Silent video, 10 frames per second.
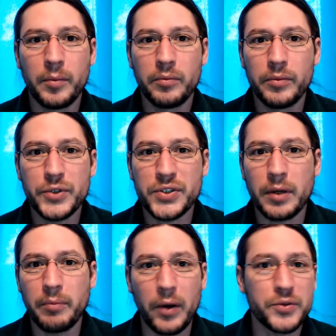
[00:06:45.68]
just a
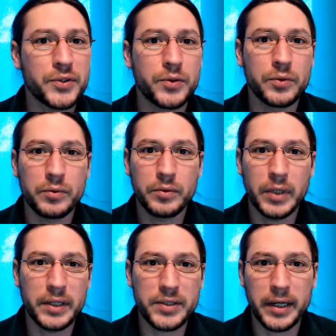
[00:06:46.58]
mouse in
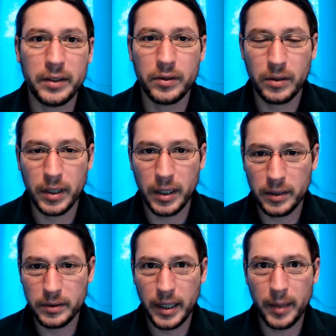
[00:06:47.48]
a tiny little
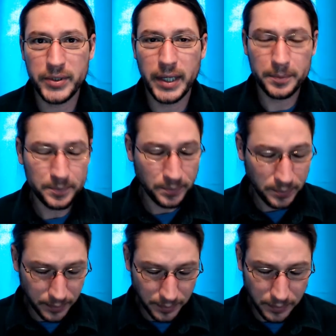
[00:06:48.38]
habitat.
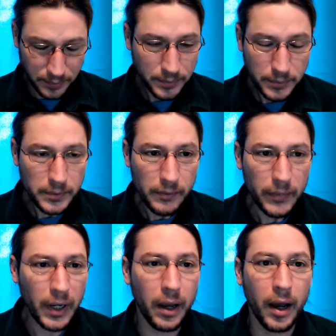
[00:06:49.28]

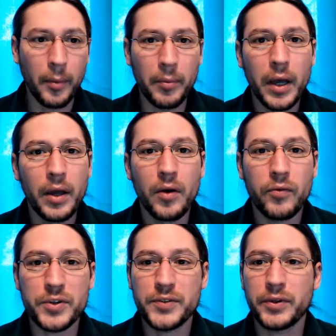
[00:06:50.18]

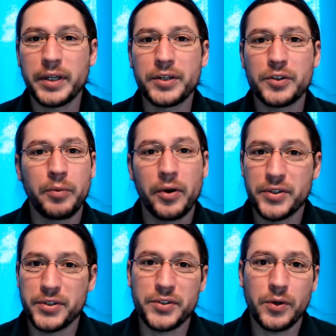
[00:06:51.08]
First of all, the initial
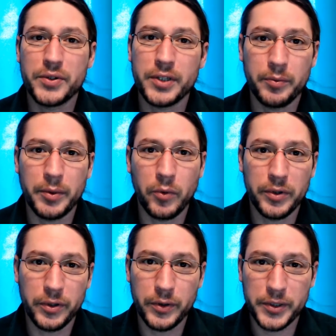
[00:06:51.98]
purchase is always going to be more
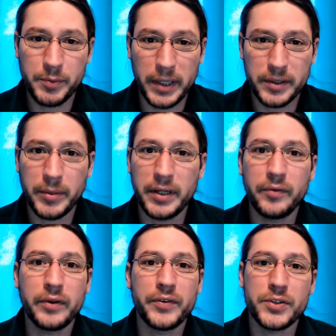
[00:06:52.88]
than you expect. I mean,
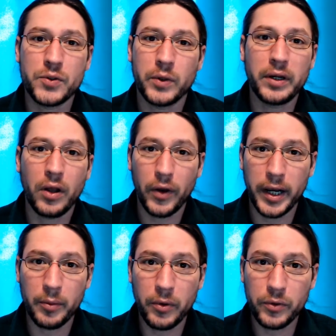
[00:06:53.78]
even if it's a $20
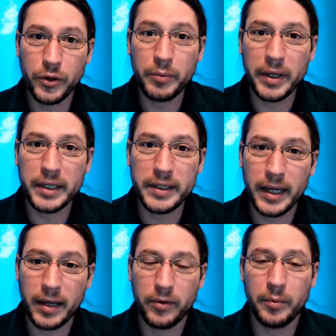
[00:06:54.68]
animal, you might need to
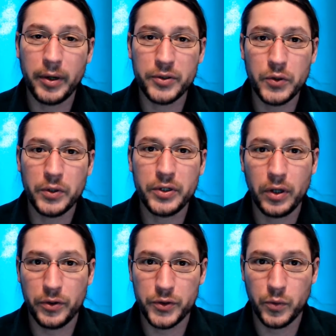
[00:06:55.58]
have about
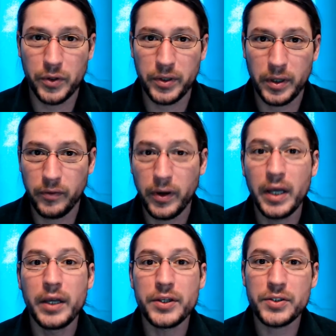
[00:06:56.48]
$200 worth of
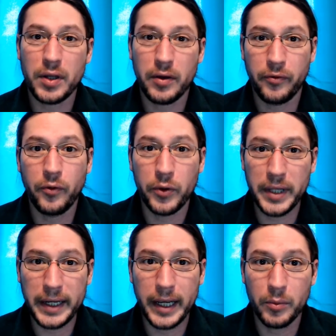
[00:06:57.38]
stuff for
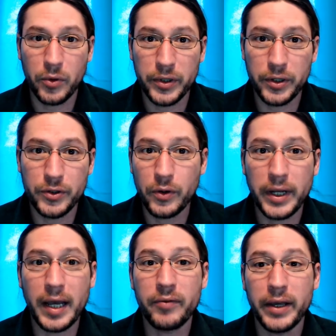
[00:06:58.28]
that animal that you don't
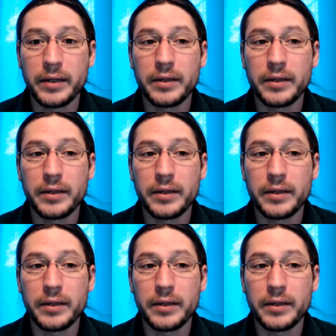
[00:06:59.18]
have yet.